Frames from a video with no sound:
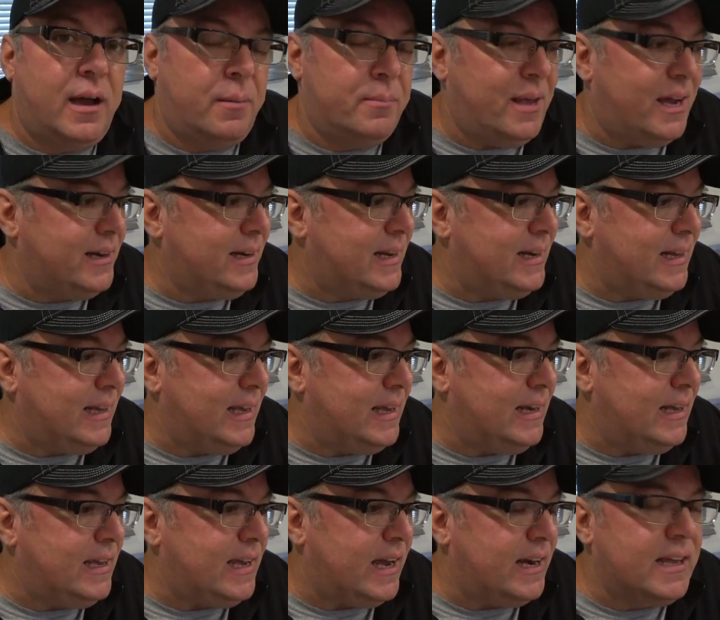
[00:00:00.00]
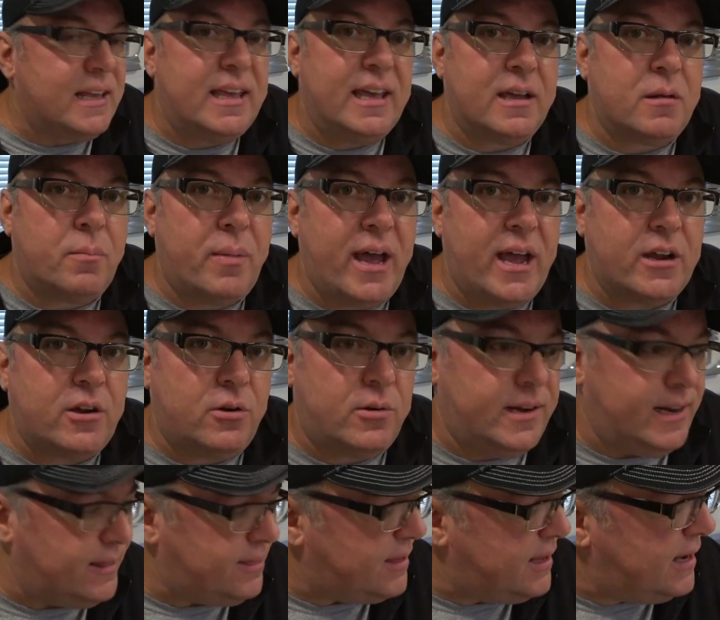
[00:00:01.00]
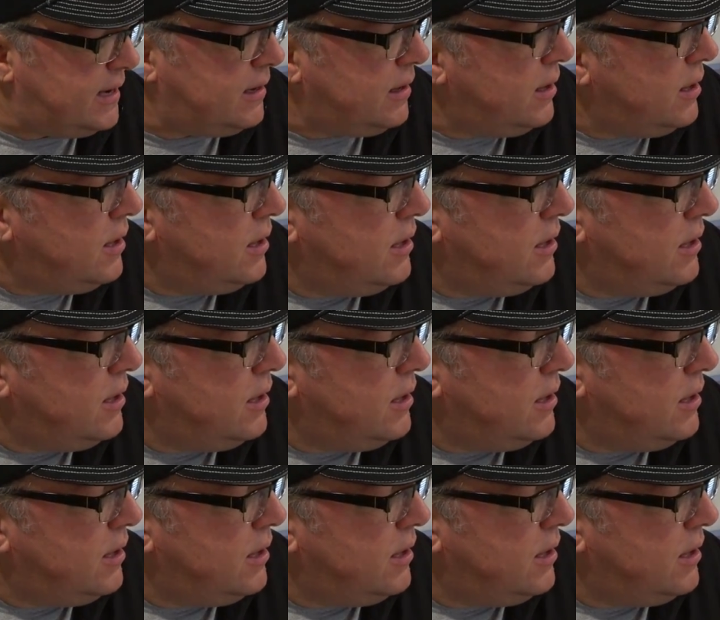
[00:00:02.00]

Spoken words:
I'm not getting any kind of kickback or anything.